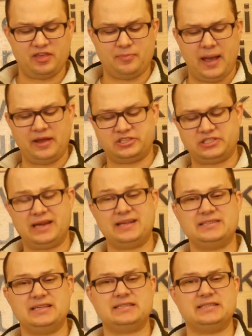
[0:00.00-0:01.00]
my understanding
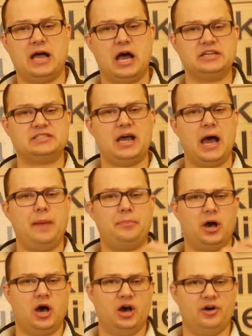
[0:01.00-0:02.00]
is this is on
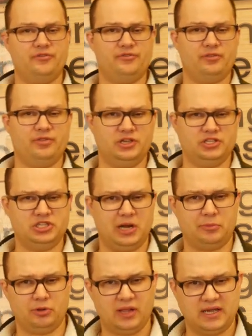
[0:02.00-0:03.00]
top of the
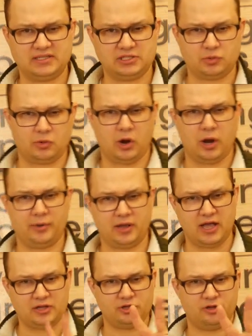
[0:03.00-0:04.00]
general license requirement.
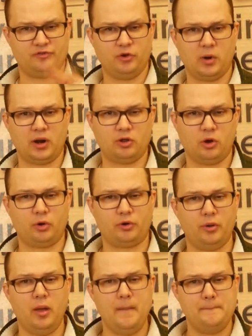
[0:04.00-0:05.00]
Okay, so if you wanted to
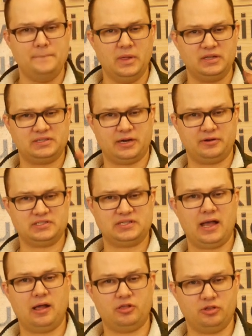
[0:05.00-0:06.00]
own military
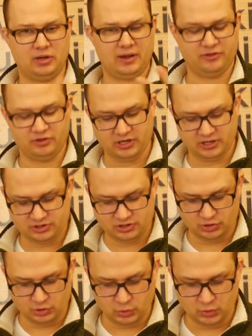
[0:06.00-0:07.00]
style, you you need
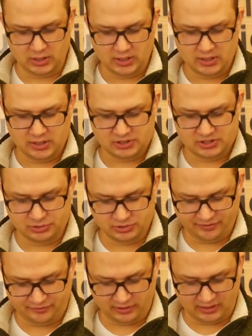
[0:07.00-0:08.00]
two two
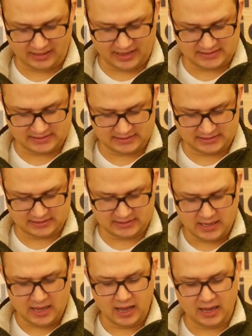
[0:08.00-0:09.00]
different
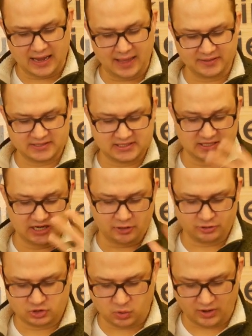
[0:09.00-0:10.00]
licenses. Again, this is
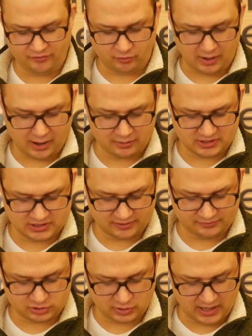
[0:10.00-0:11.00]
another 24 hours
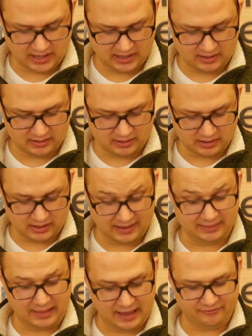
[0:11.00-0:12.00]
of training uh,
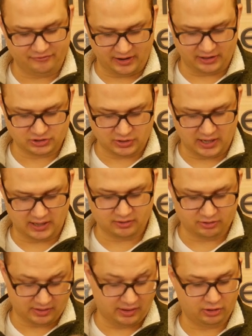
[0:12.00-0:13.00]
and live fire training,
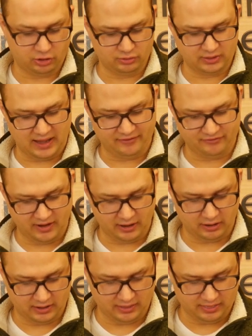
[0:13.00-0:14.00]
so they include live
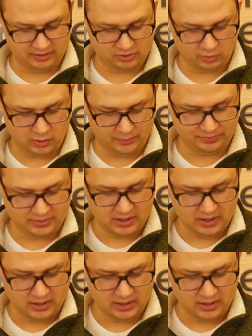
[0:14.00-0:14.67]
fire in this one.